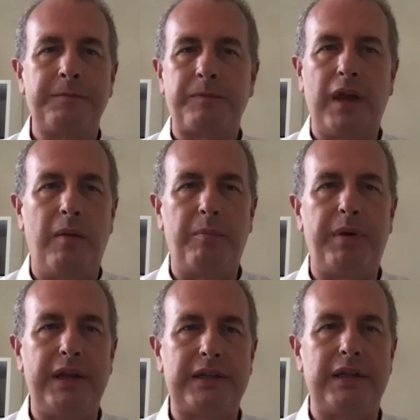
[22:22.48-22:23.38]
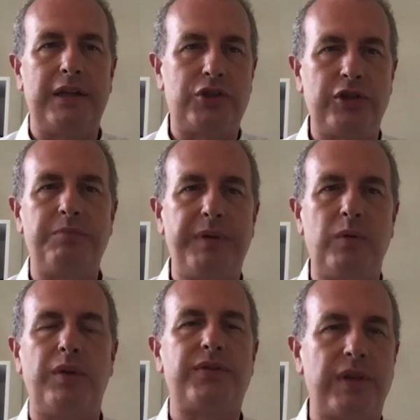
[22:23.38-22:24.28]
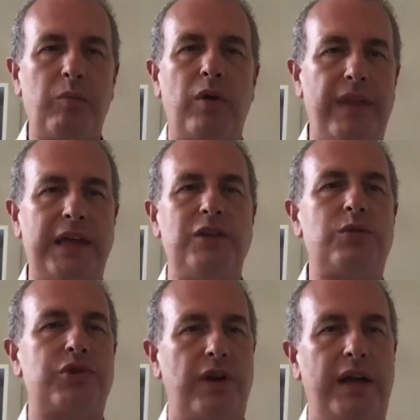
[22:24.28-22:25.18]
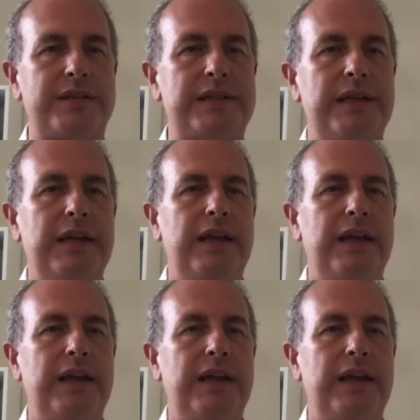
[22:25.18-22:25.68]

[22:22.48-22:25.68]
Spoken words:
but it should be with someone that you trust